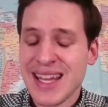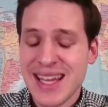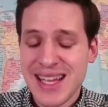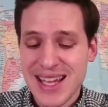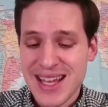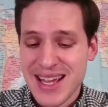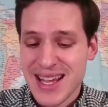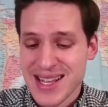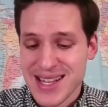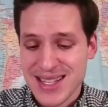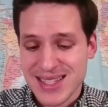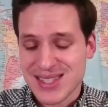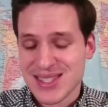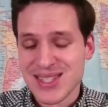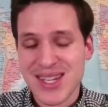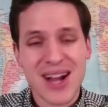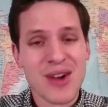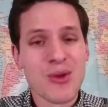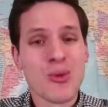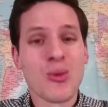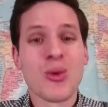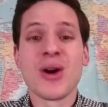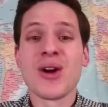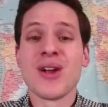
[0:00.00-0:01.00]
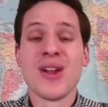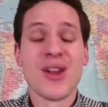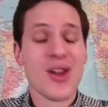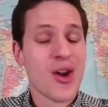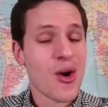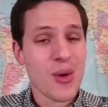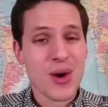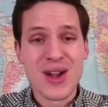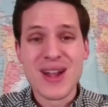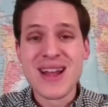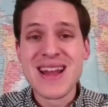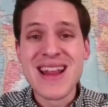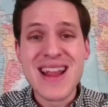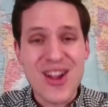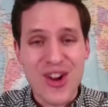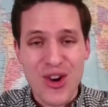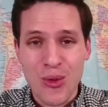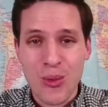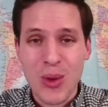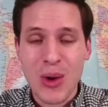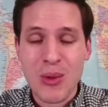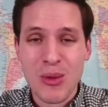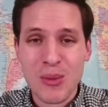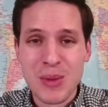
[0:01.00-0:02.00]
it's nowhere
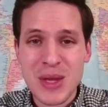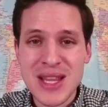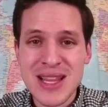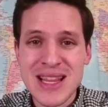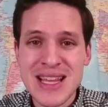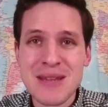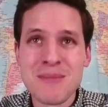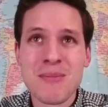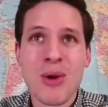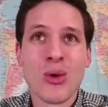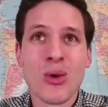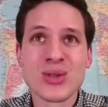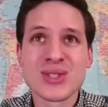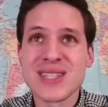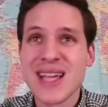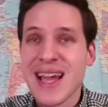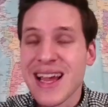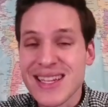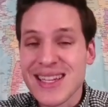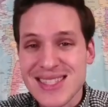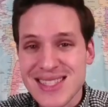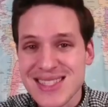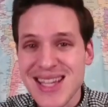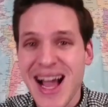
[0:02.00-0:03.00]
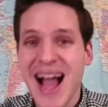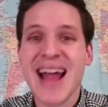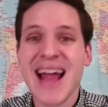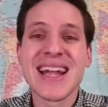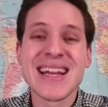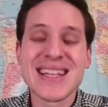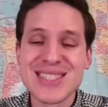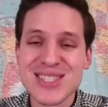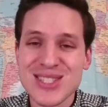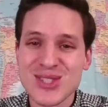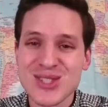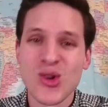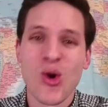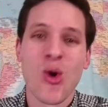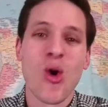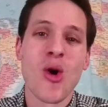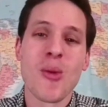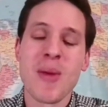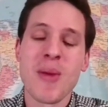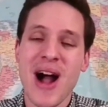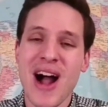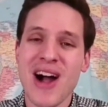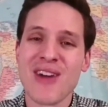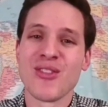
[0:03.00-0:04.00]
near what will be the most exciting
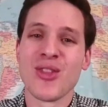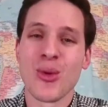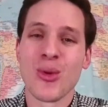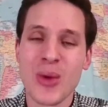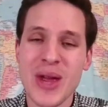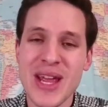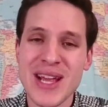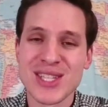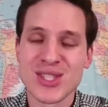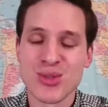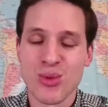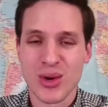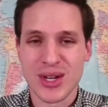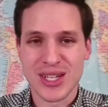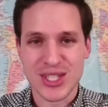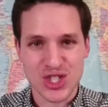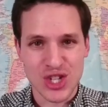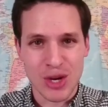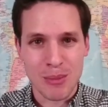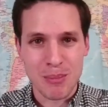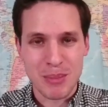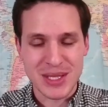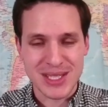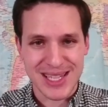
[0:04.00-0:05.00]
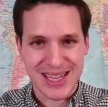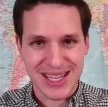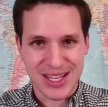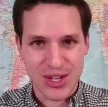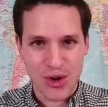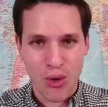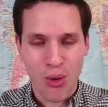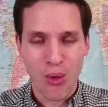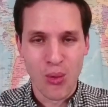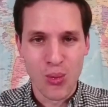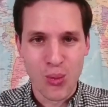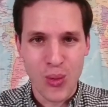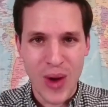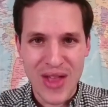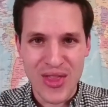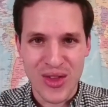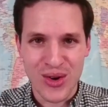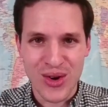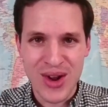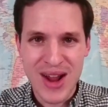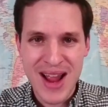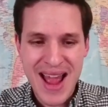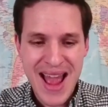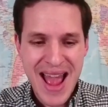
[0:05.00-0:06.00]
storm of the week. So we're going to jump into the cold
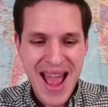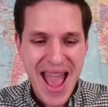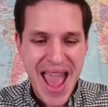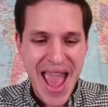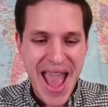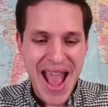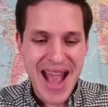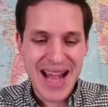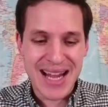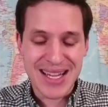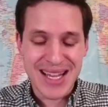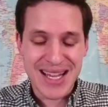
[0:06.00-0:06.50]
weather, and